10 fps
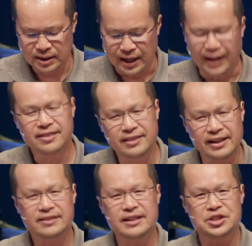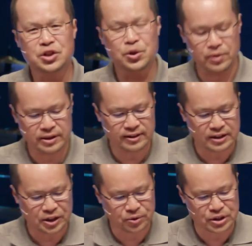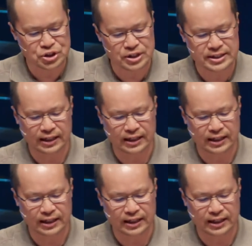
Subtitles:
I think these Corinthian Christians had